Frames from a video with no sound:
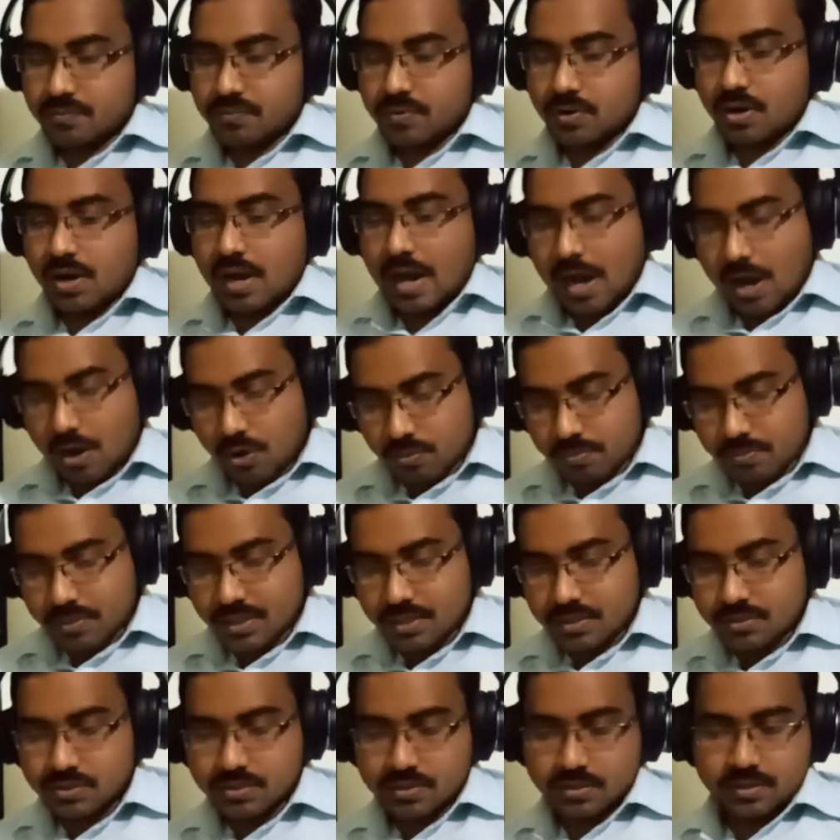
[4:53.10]
For how
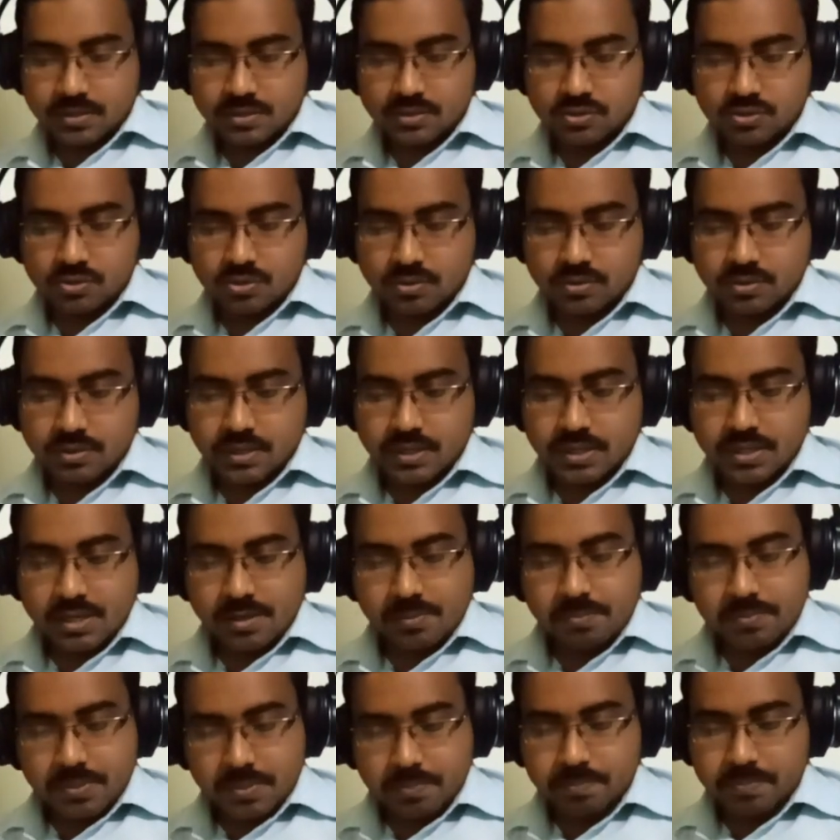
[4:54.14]
many children should
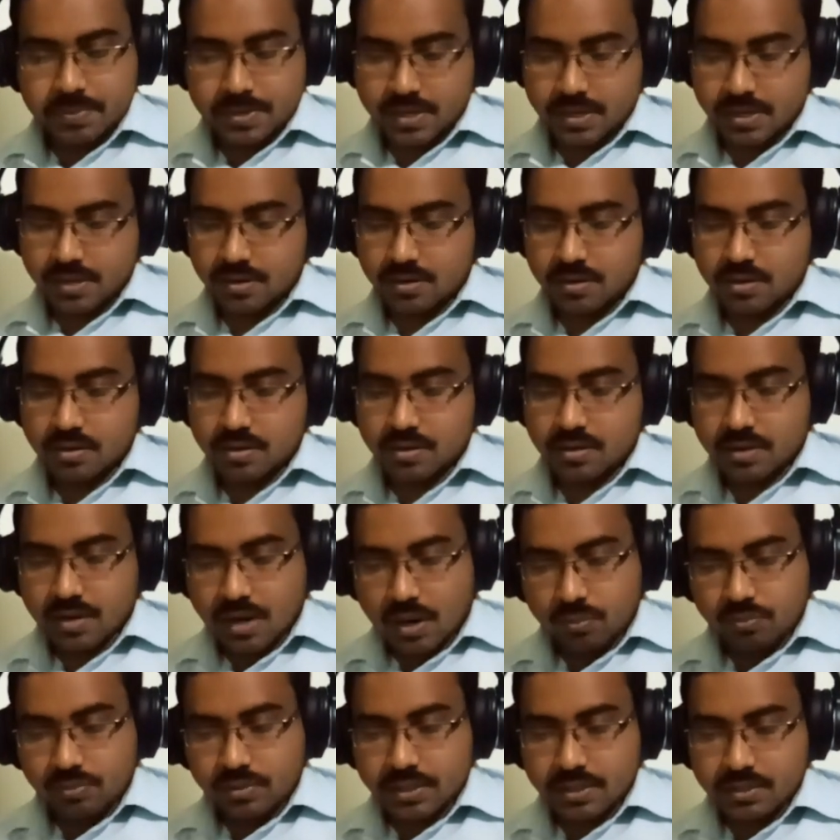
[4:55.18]
he prepare
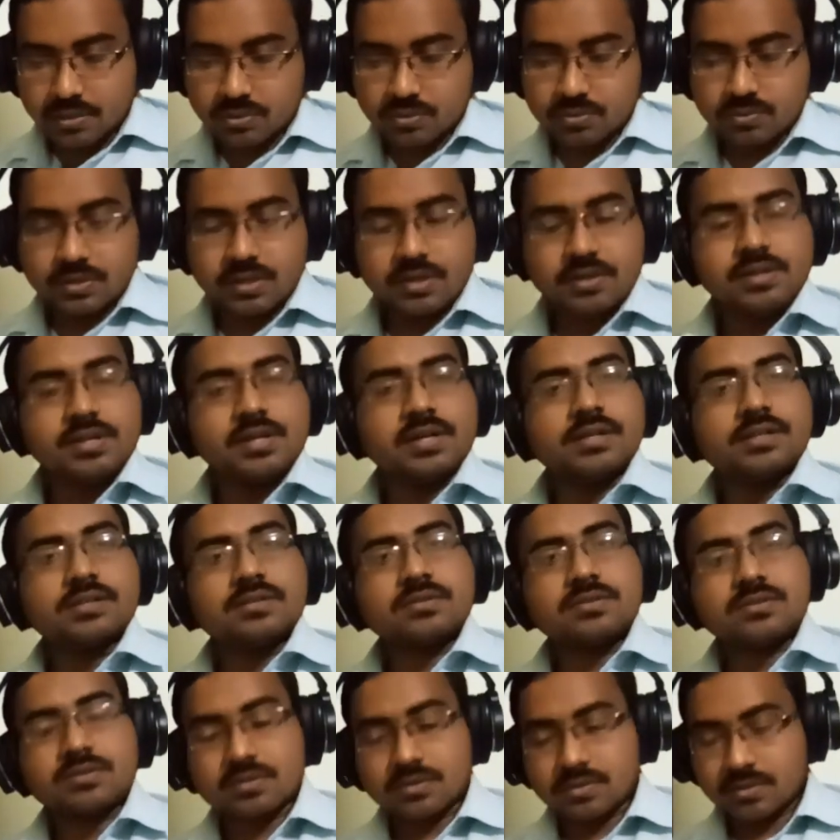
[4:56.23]
rounded to the
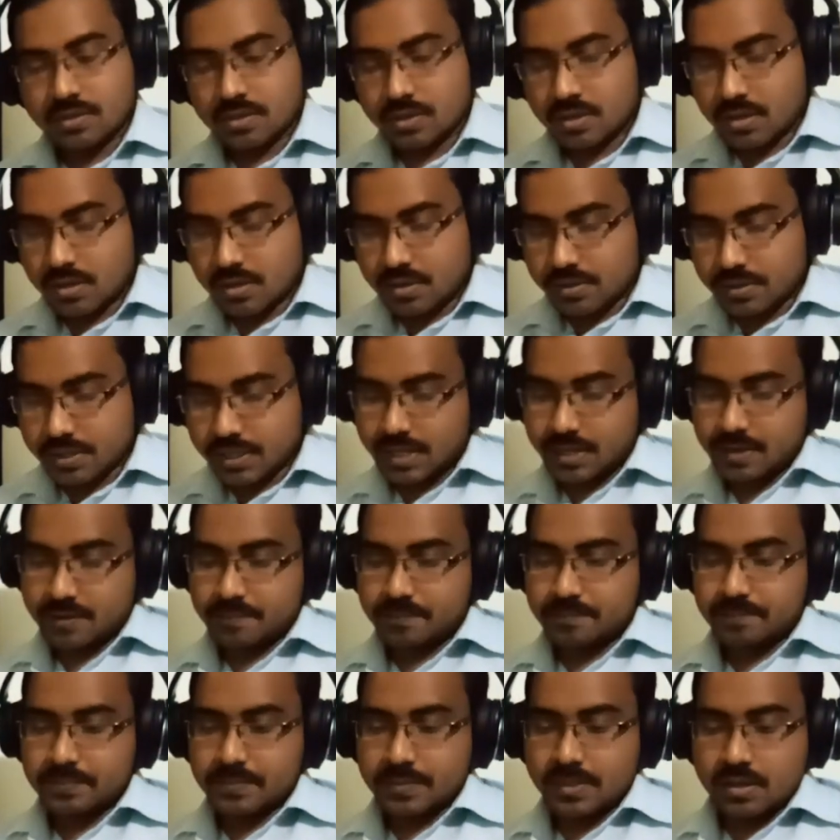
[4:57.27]
nearest 10?
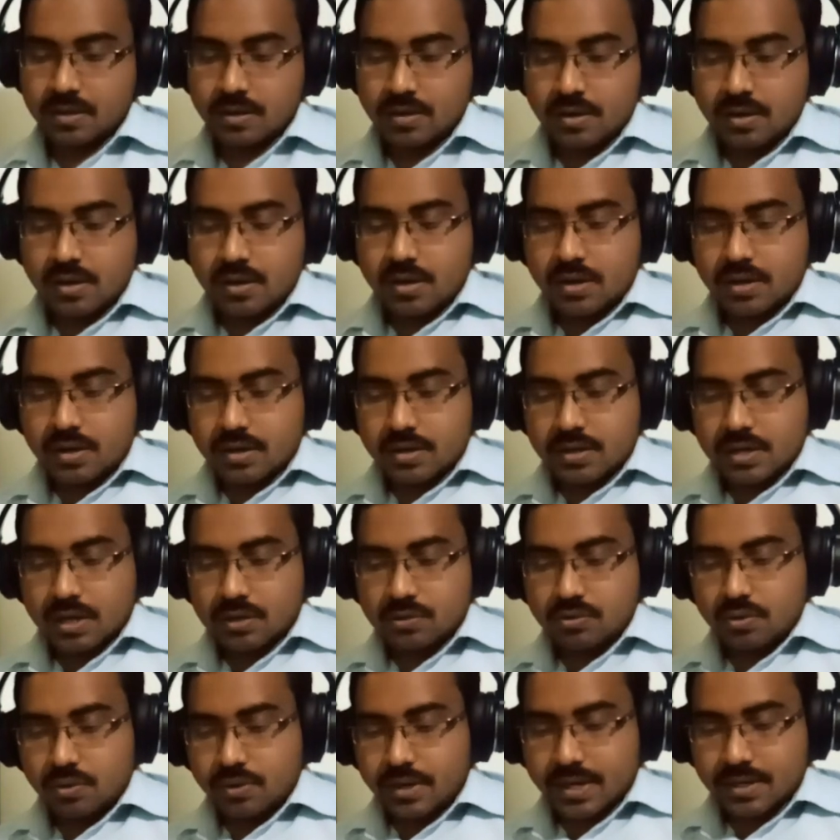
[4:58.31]

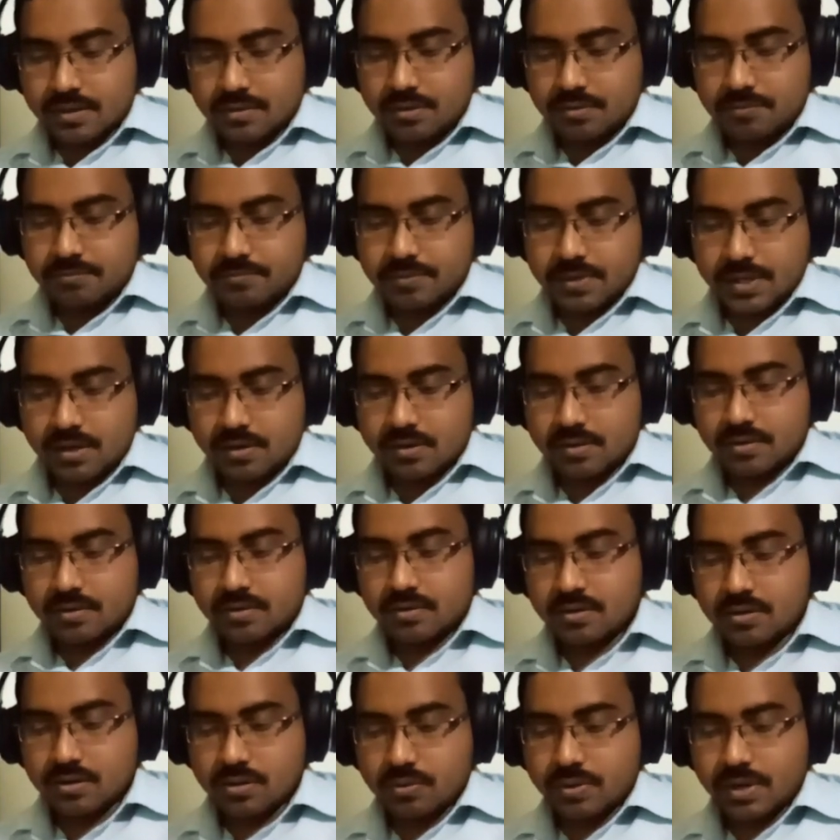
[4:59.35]
Now look at the figure,
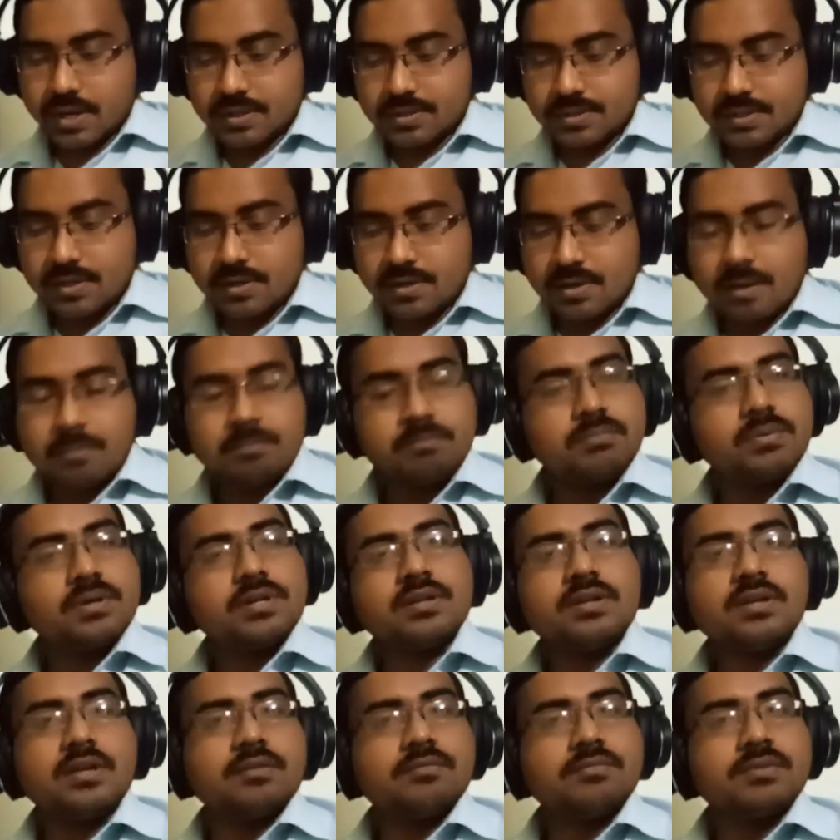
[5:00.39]
look at the number
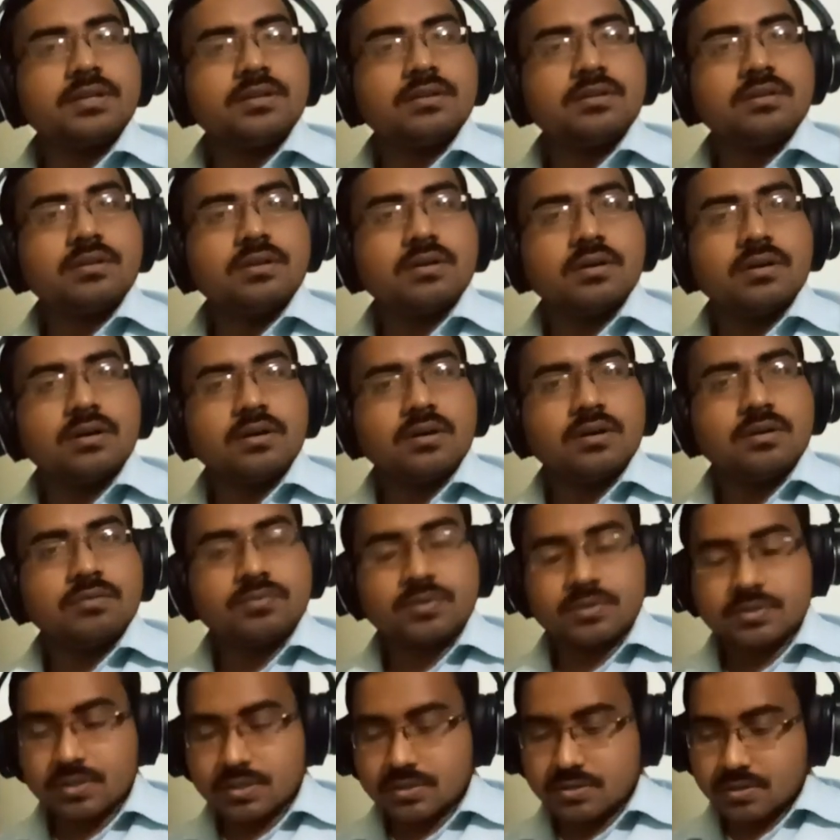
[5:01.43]
given
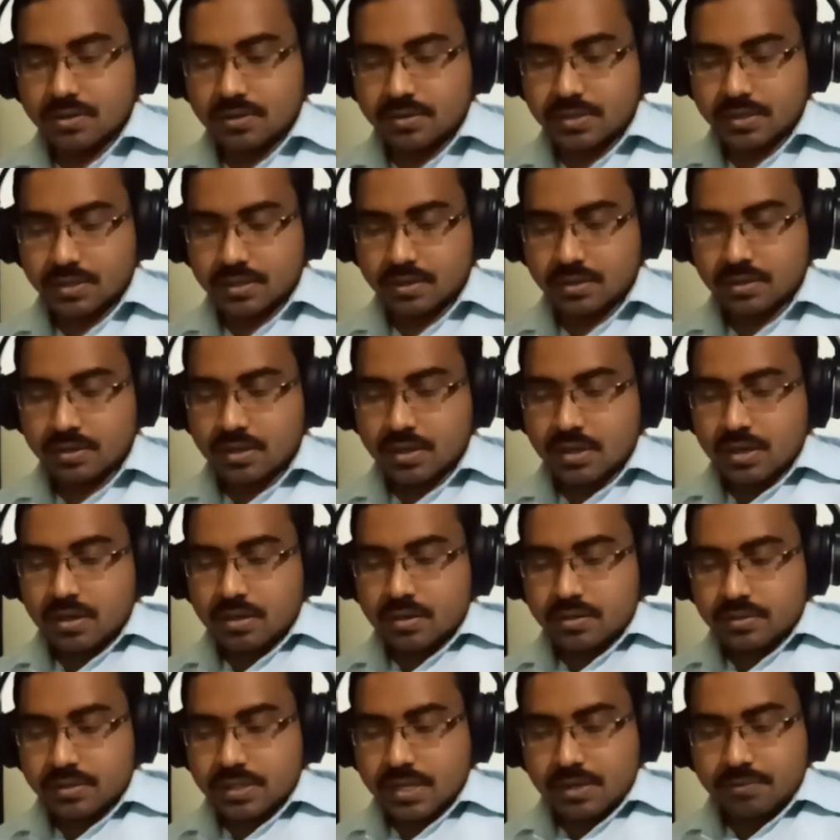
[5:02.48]
for the children.
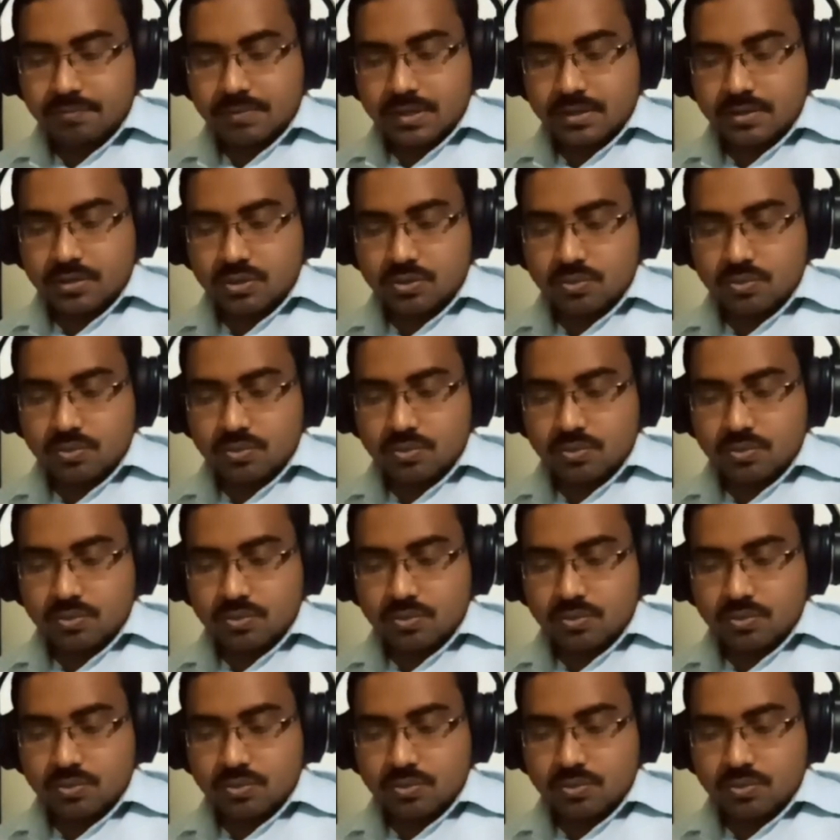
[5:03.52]
There were